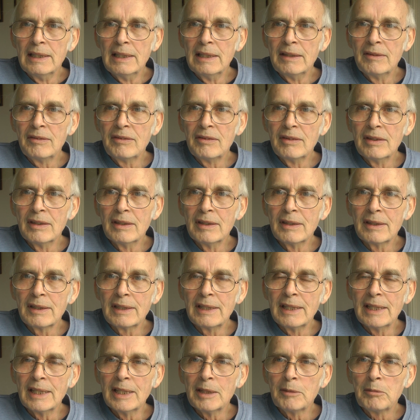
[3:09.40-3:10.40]
if your
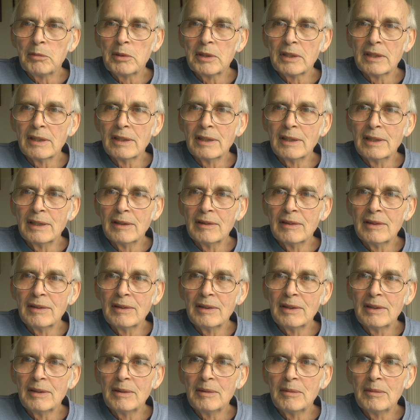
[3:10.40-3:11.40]
capes and your
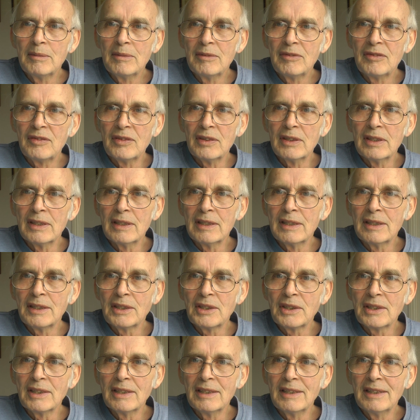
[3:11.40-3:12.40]

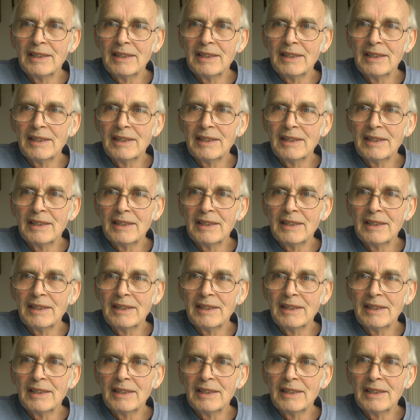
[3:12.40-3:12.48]
furs